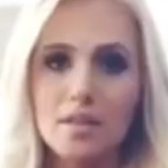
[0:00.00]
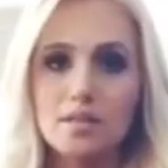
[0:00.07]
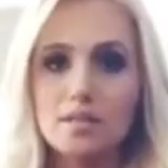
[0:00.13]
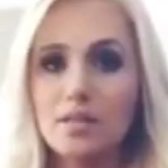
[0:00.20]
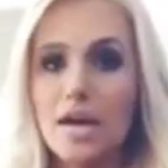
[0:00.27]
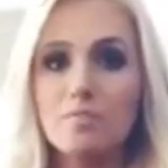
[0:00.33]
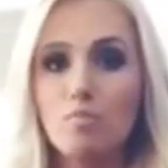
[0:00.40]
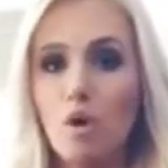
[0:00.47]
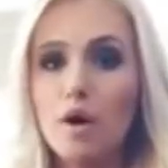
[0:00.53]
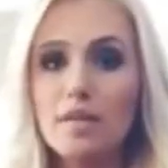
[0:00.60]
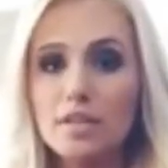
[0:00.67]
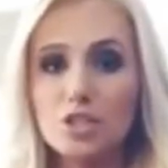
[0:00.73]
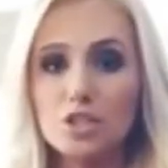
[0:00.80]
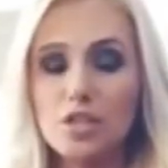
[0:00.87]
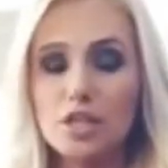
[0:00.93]
Signed more
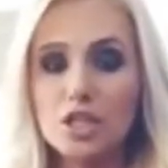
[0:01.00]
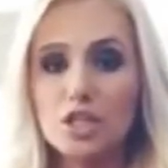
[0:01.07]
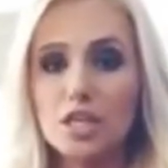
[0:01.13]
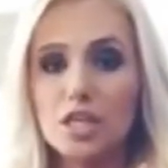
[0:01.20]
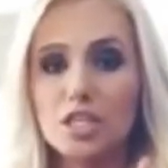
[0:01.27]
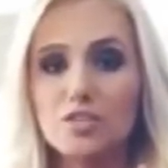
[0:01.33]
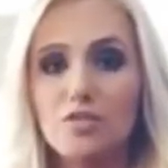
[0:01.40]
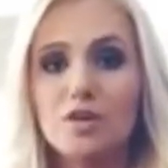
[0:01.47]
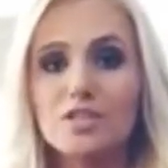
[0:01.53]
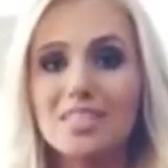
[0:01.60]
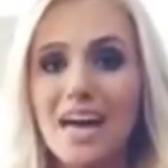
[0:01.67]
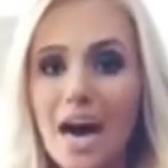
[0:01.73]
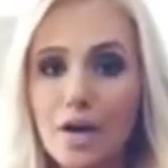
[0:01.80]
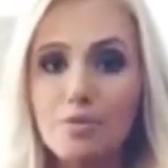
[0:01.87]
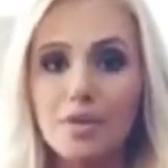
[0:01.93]
legislation in his first
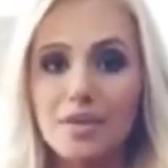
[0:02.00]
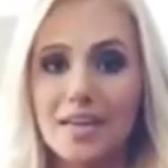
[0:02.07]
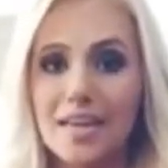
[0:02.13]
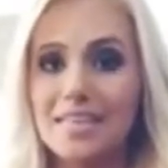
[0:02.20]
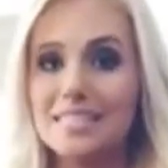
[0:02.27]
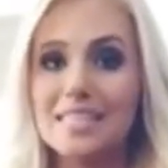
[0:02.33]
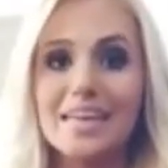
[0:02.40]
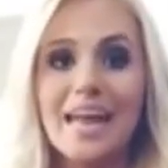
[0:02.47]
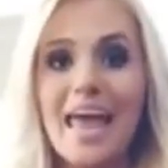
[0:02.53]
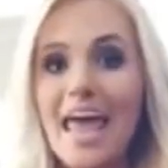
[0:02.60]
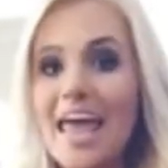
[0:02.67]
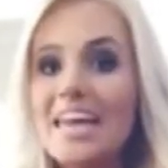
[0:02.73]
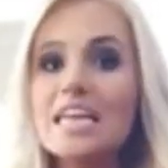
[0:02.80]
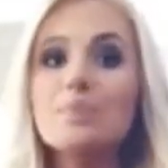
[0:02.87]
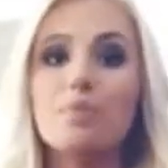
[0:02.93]
100 days than
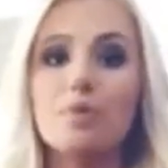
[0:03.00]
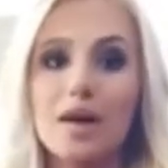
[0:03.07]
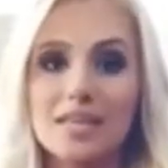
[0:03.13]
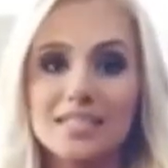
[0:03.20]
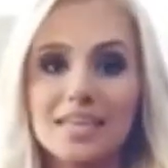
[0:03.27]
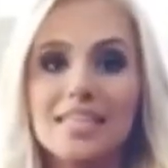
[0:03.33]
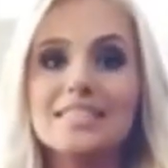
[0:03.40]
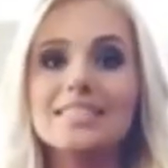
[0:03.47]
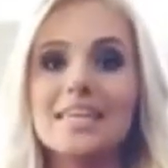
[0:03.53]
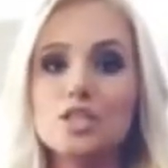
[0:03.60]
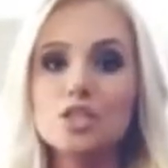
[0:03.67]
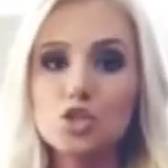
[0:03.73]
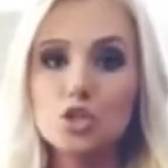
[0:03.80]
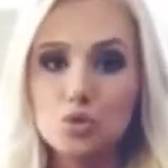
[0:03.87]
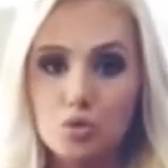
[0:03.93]
any president
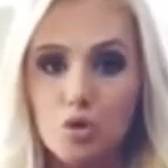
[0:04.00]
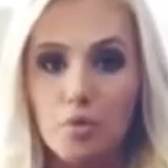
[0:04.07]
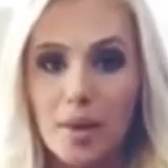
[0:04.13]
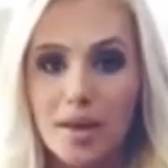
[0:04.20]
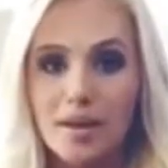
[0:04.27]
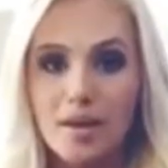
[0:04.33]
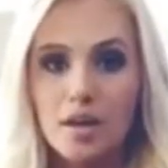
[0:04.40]
since Truman.